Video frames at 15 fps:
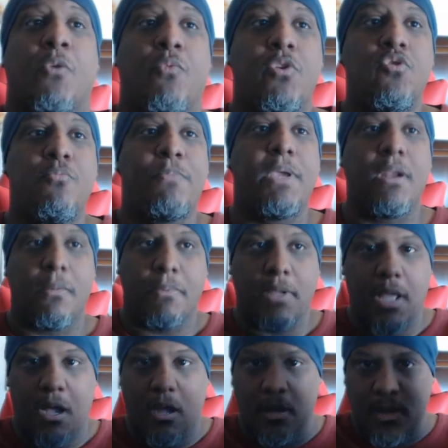When you beat
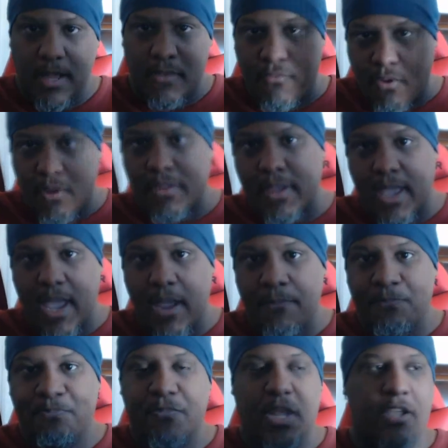a level of the
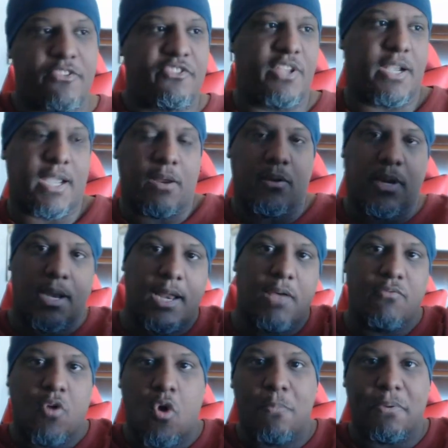game, a 2nd
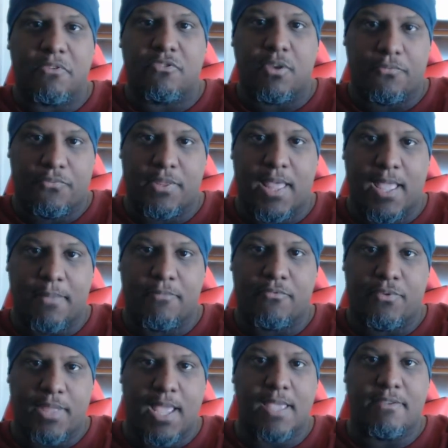level opens up for
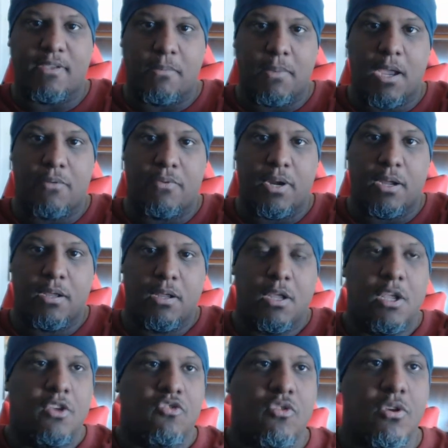that same area.
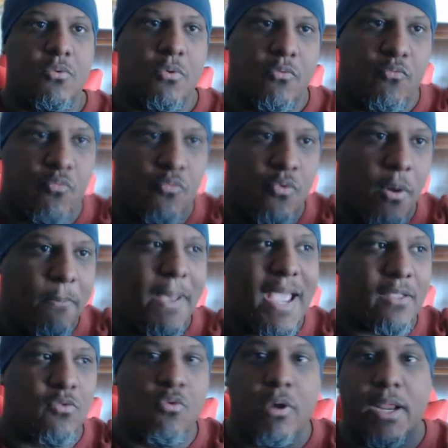So you would run
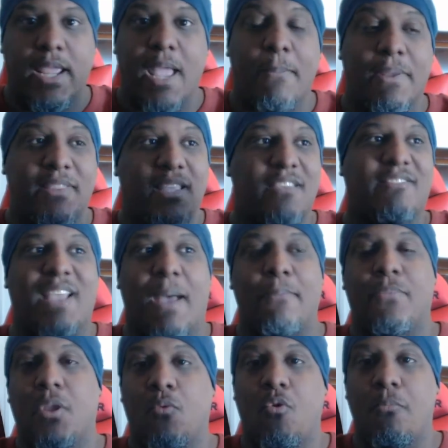back, do it again. But this
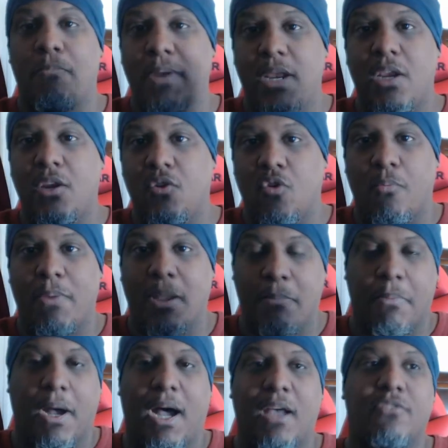time, there won't be no
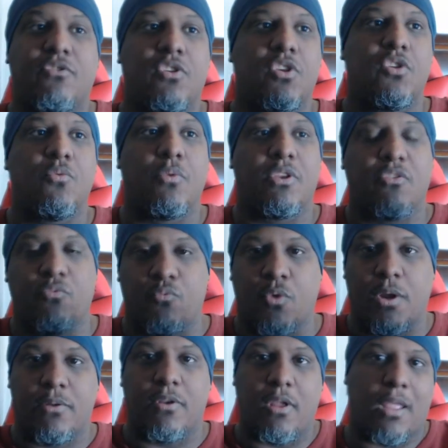big boss. You would just
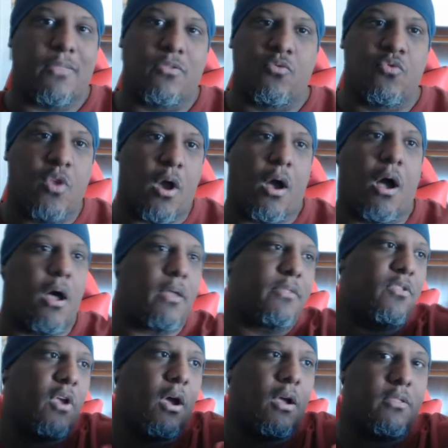run the
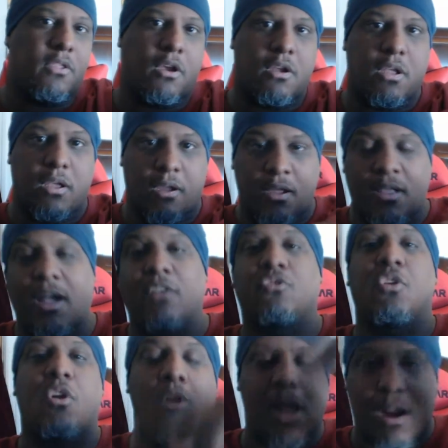
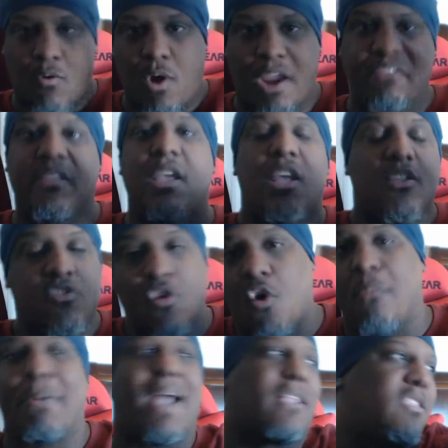counterclockwise.
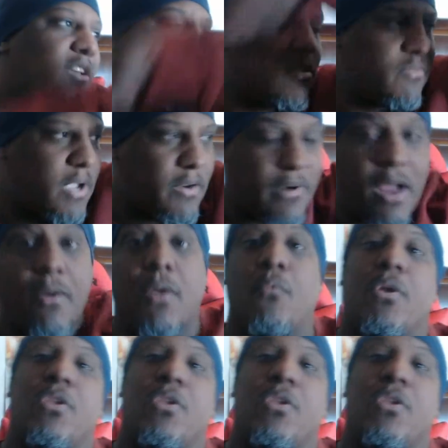You'll go back the other way around.